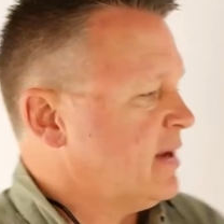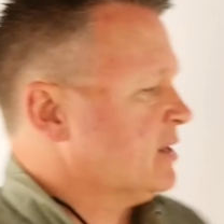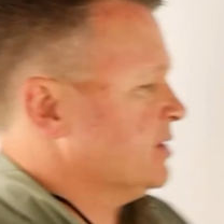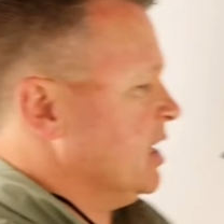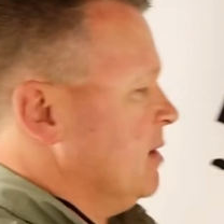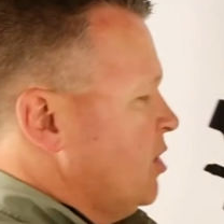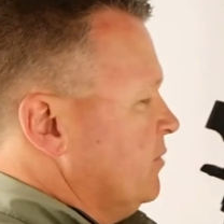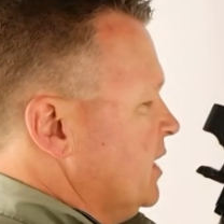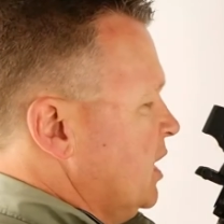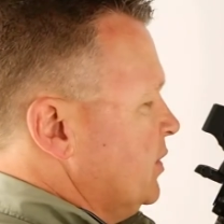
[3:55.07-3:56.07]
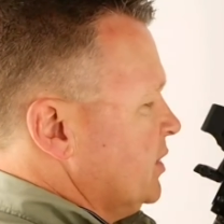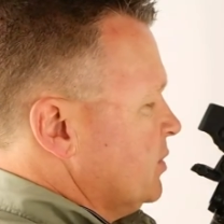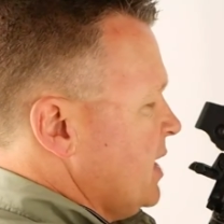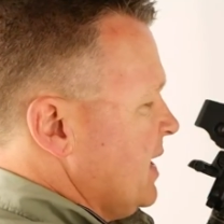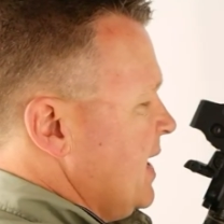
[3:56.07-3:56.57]
actually come over here with your
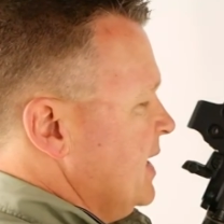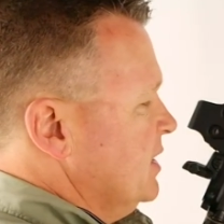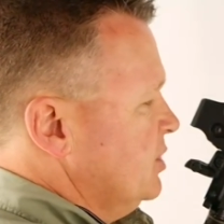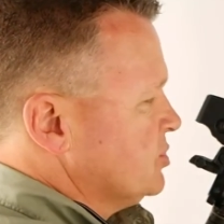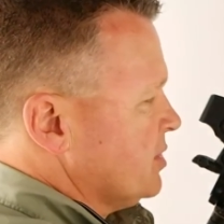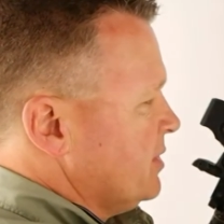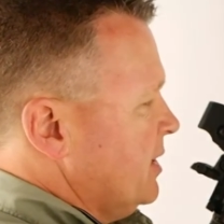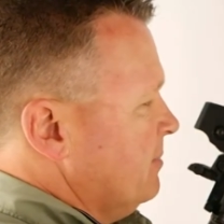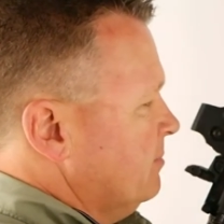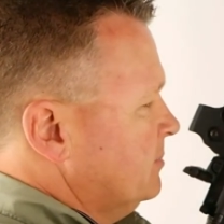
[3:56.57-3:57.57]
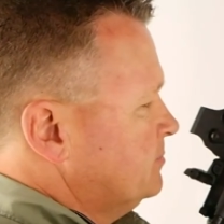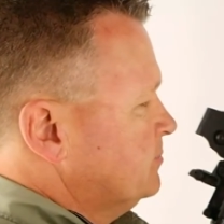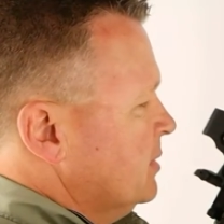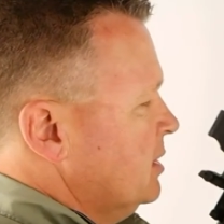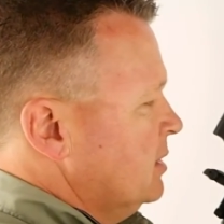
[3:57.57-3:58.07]
right hand and use your thumb.
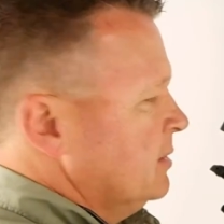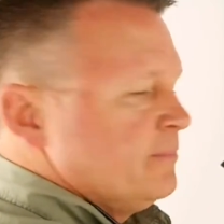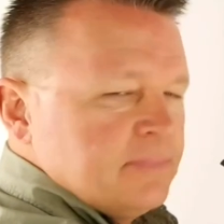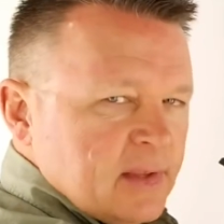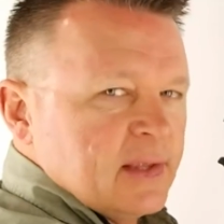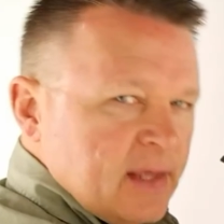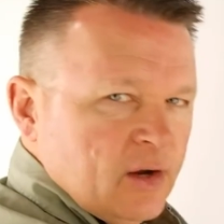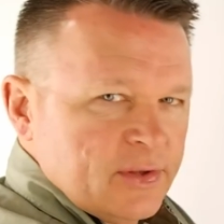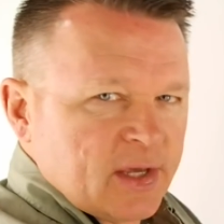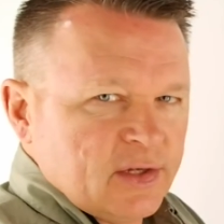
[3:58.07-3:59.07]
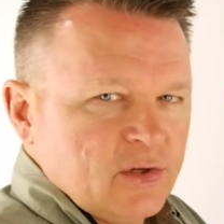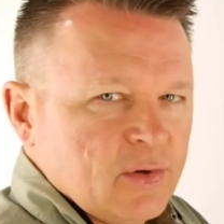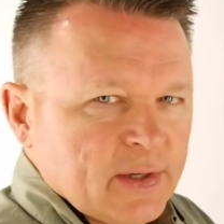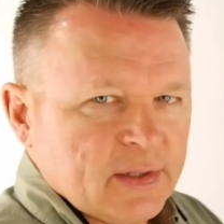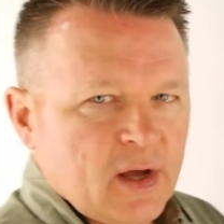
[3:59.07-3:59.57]
You can
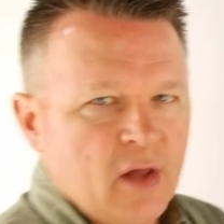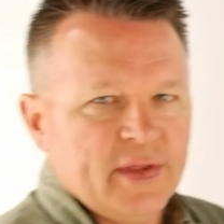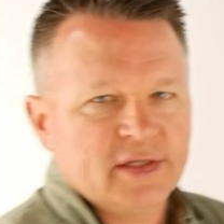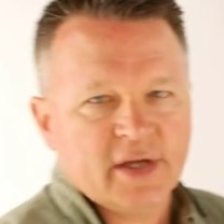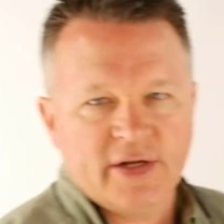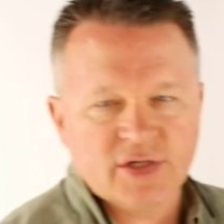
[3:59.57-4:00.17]
do it. All these guns you